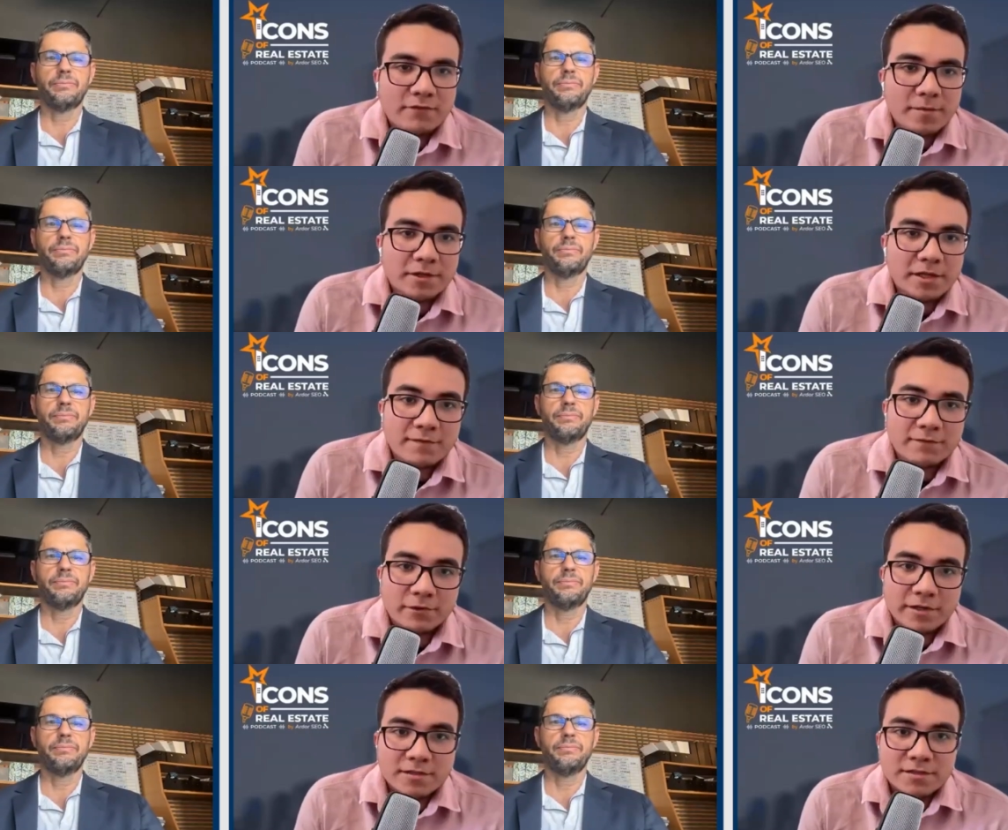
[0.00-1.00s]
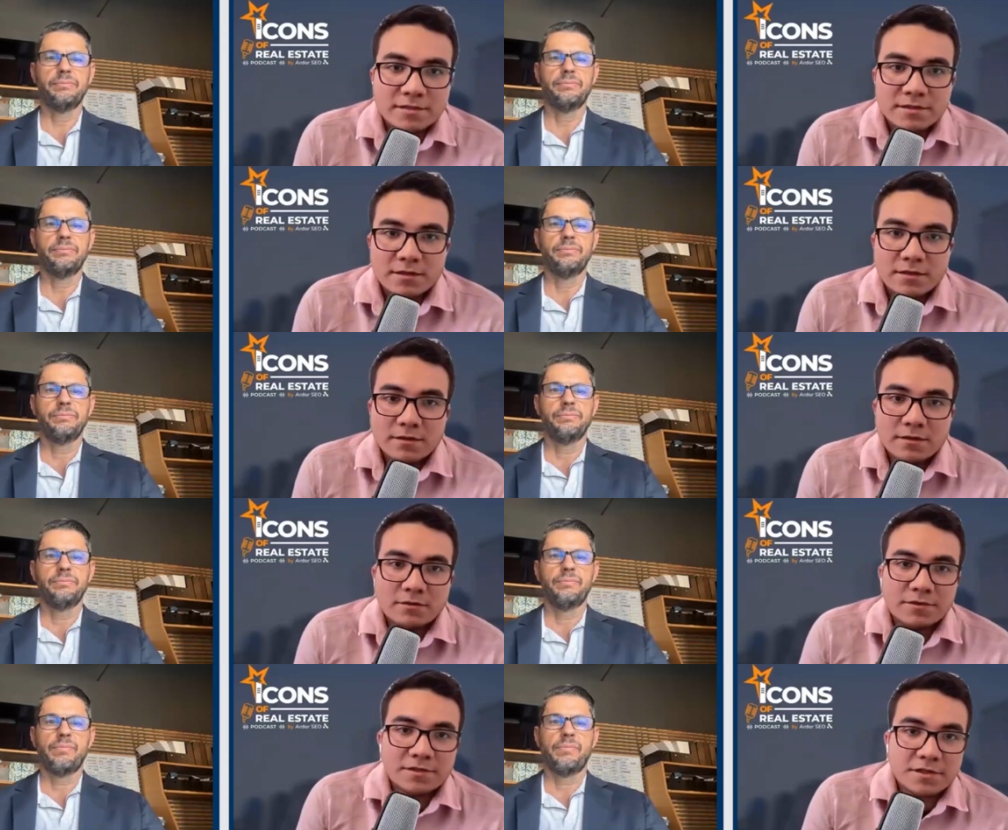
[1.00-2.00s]
Speaker 1: family influence
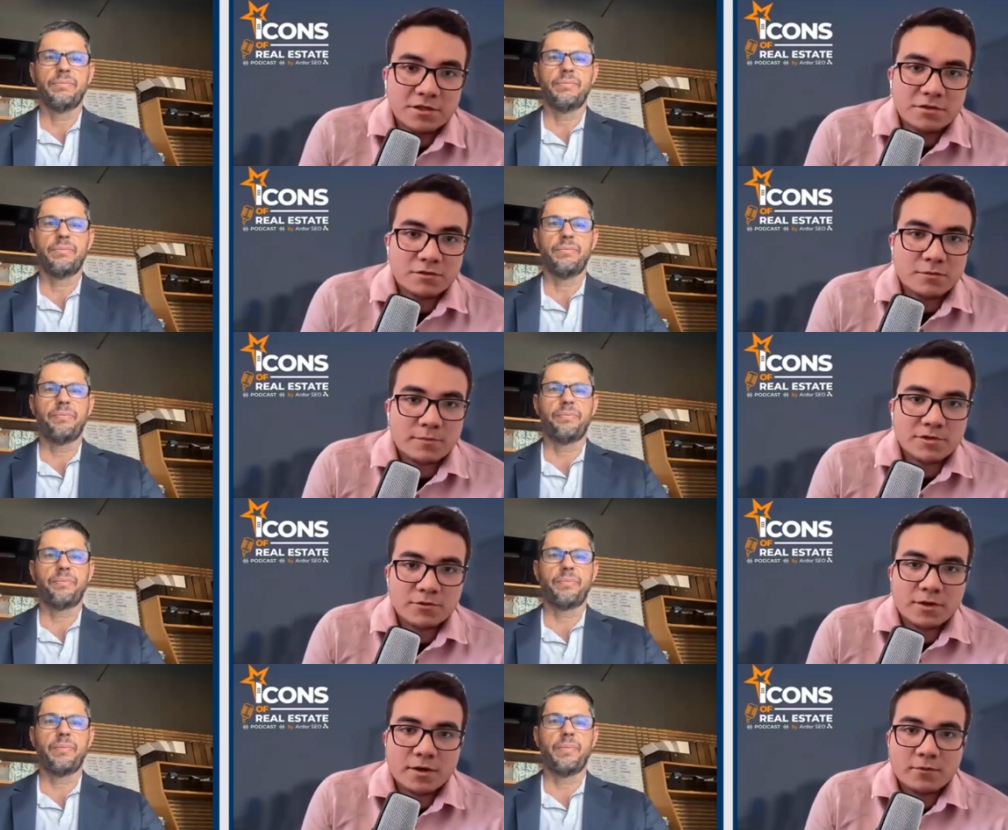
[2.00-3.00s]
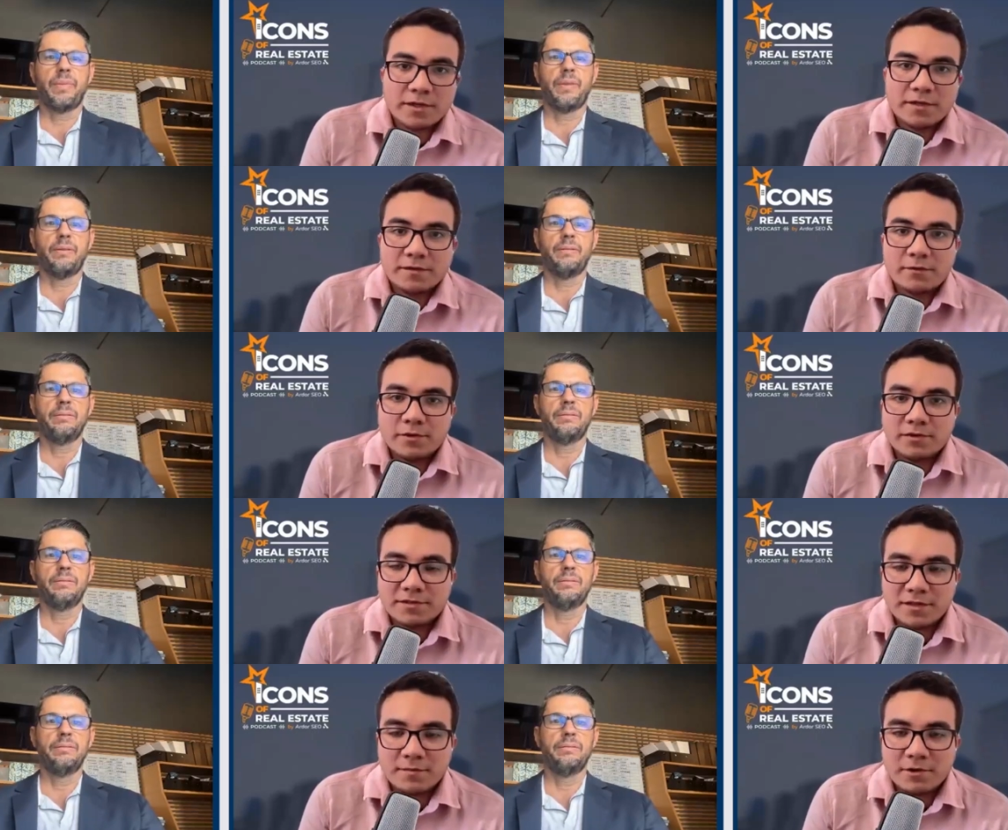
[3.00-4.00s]
your decision to pursue a career in the real
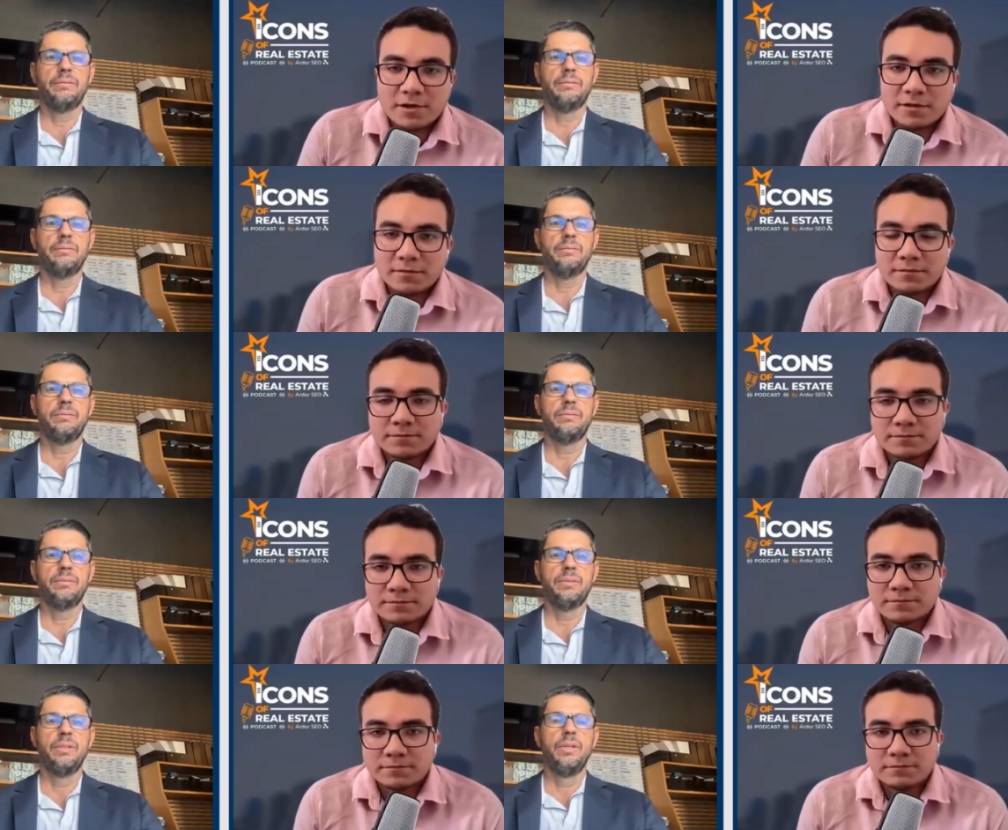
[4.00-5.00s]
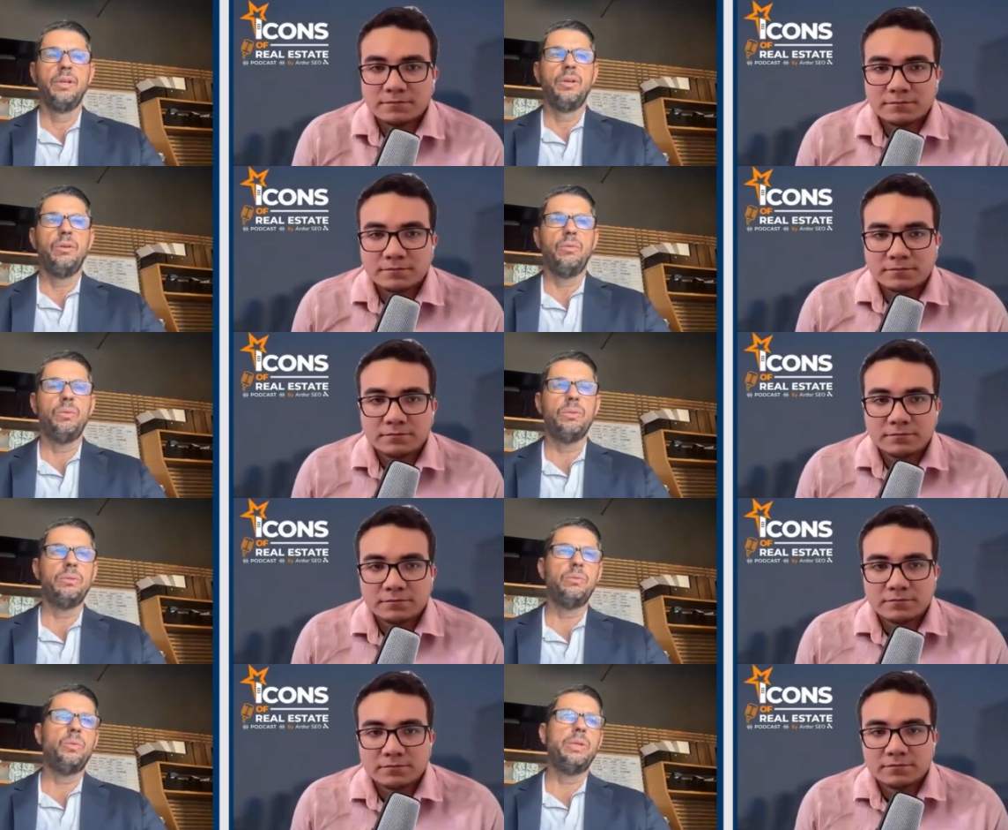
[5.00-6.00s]
estate market?
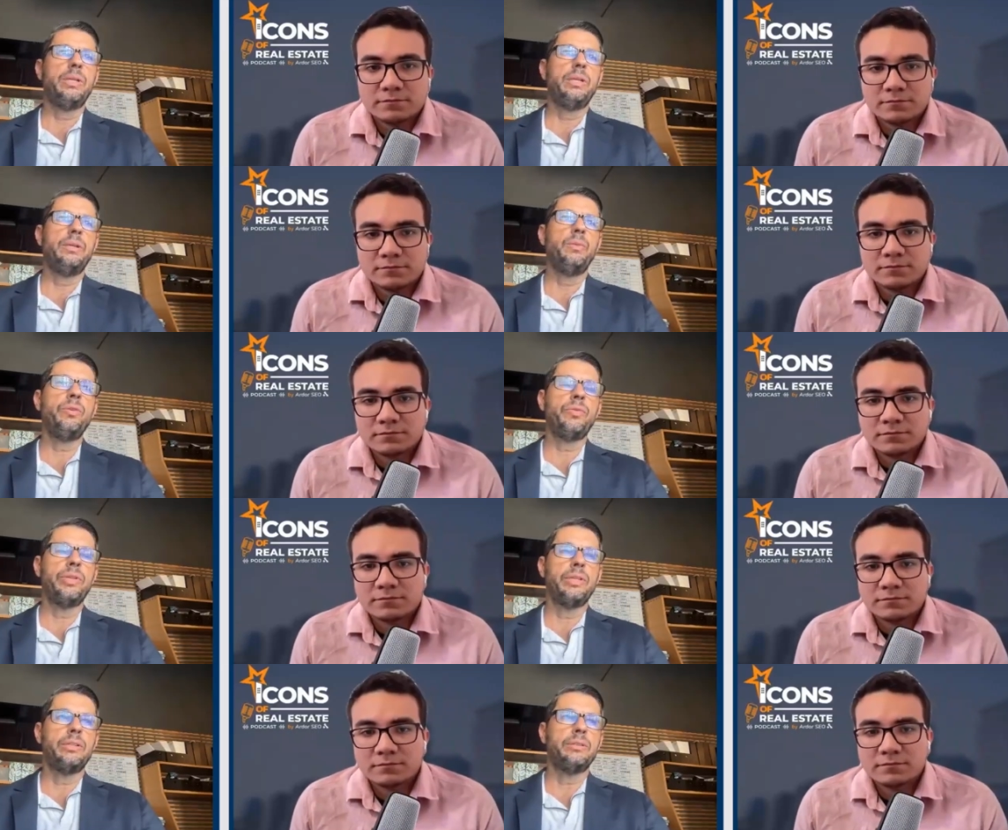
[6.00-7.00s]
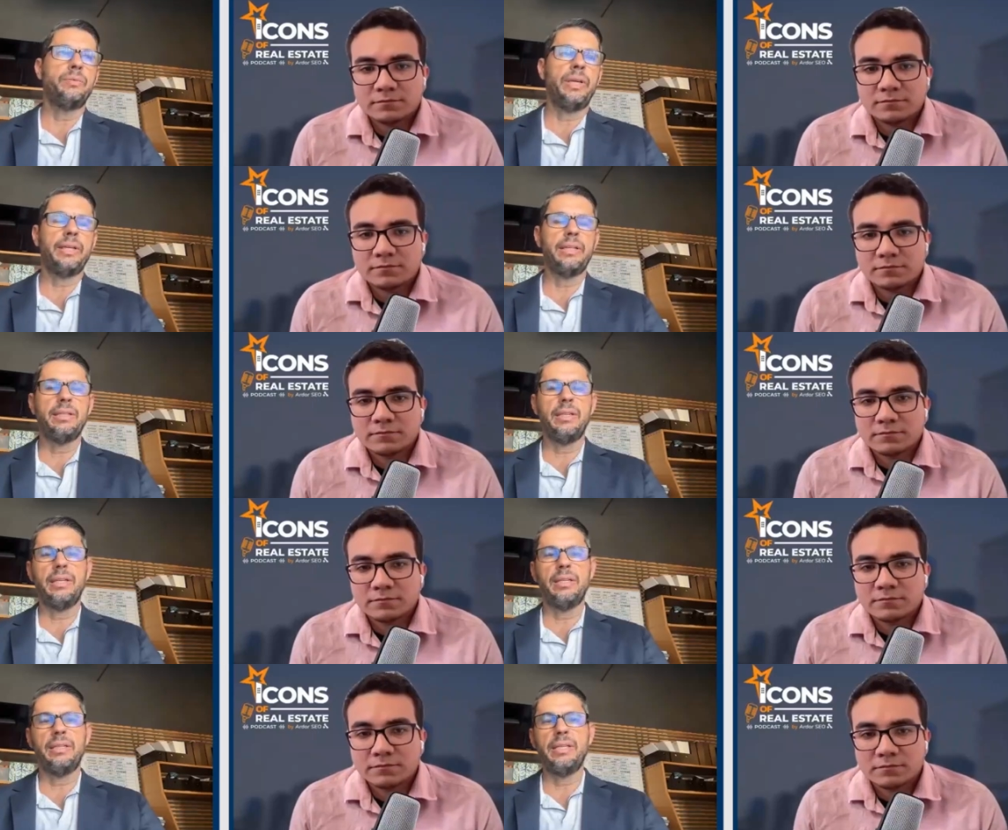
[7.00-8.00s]
Speaker 2: Well, when I moved here back in
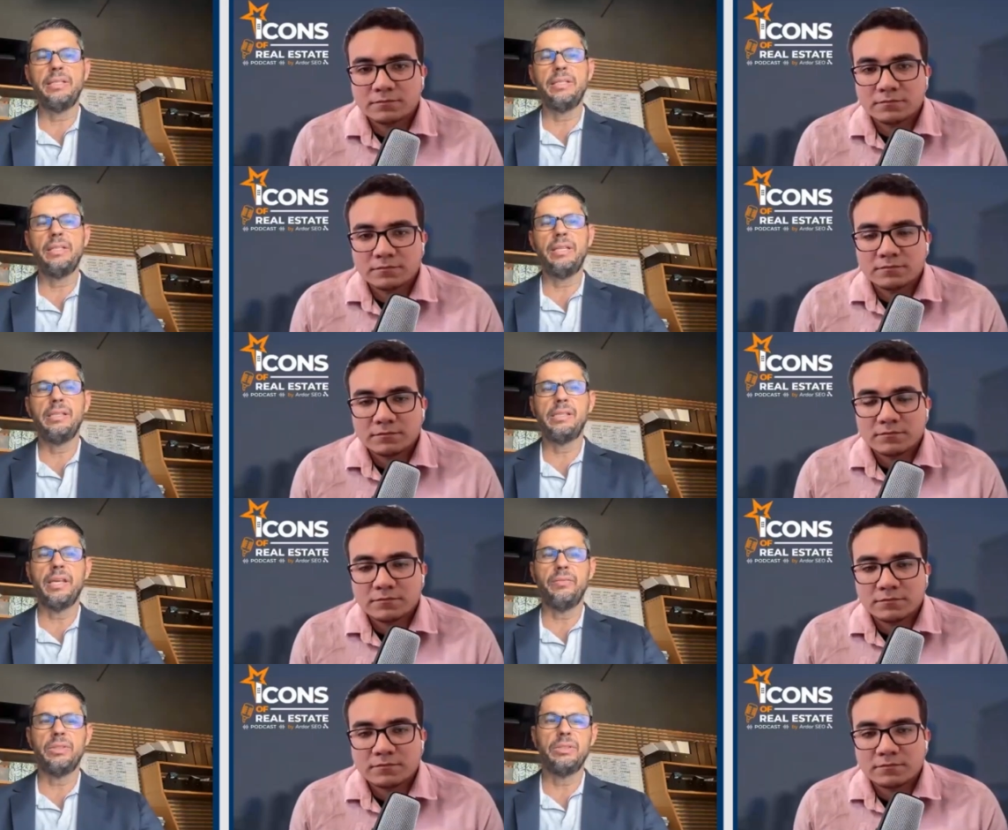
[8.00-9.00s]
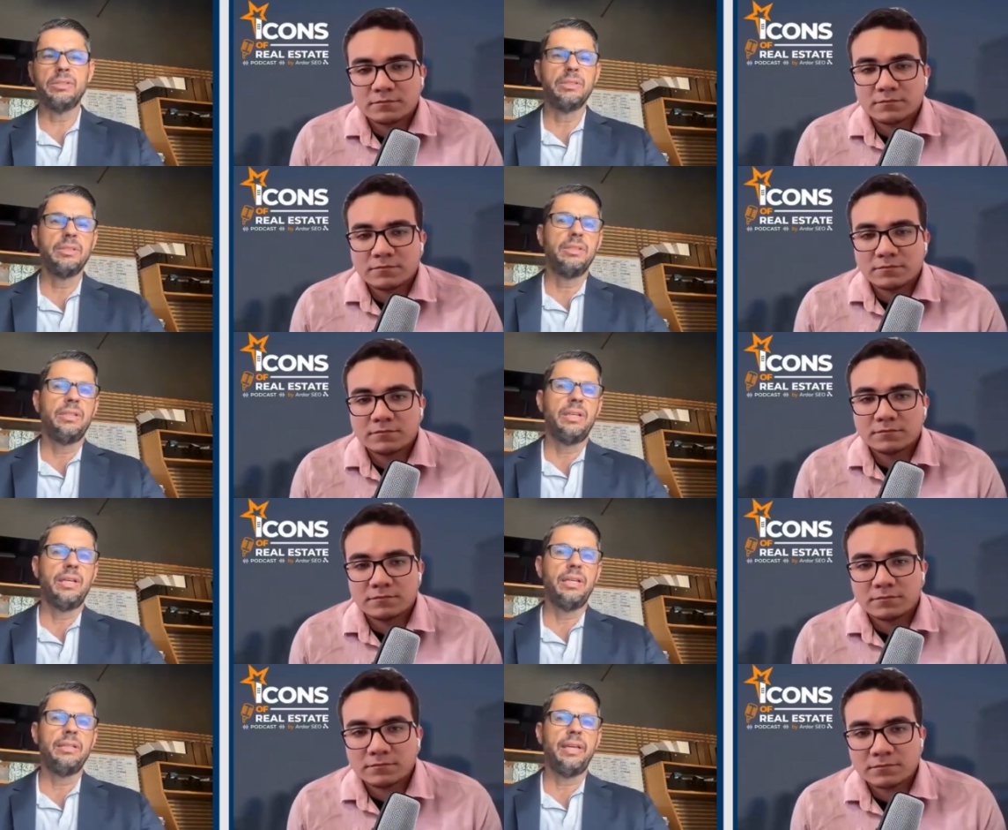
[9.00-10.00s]
1997,
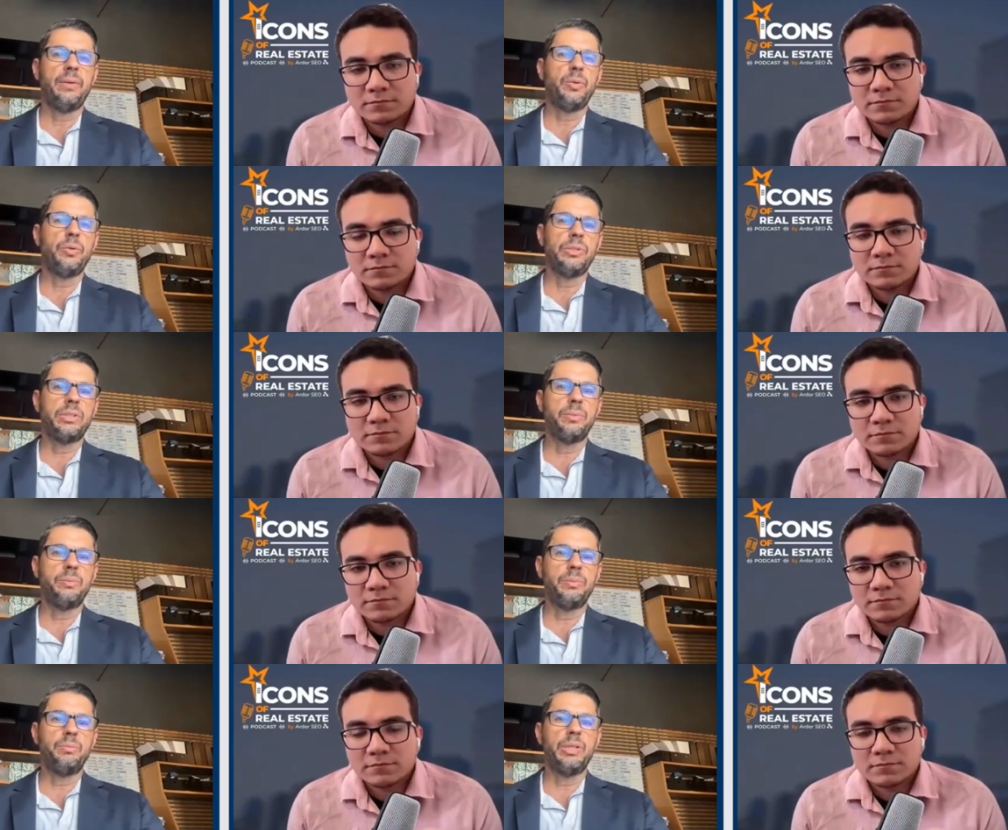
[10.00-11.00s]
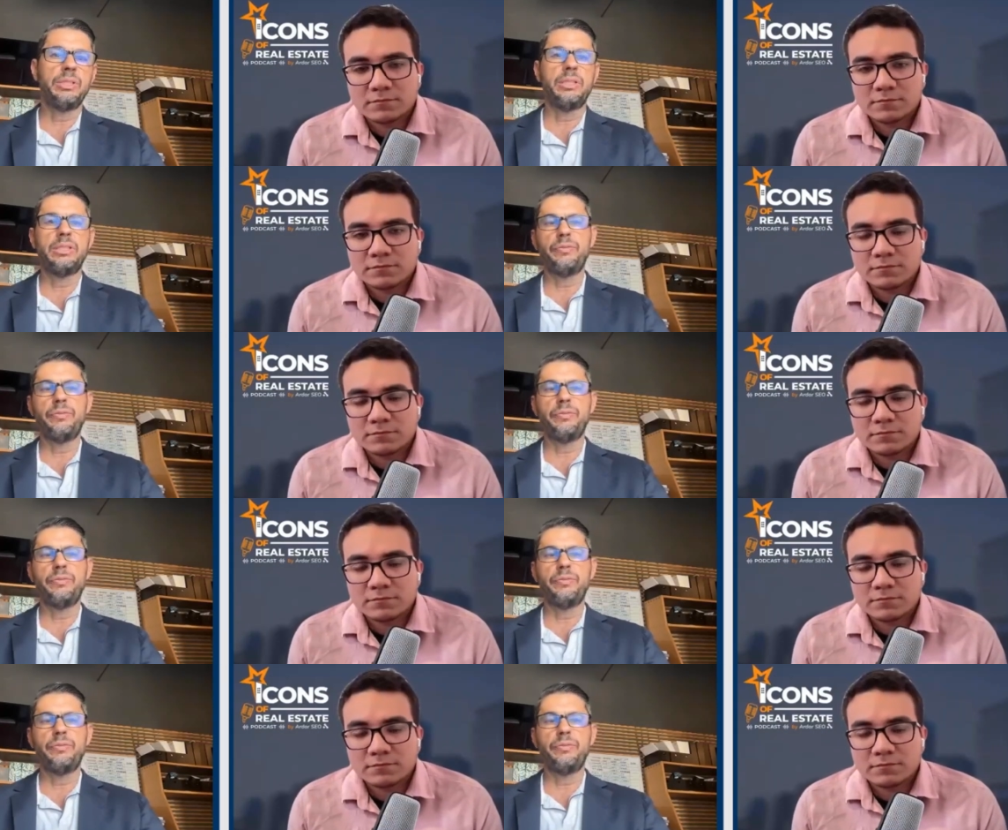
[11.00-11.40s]
I dabbled with a bunch of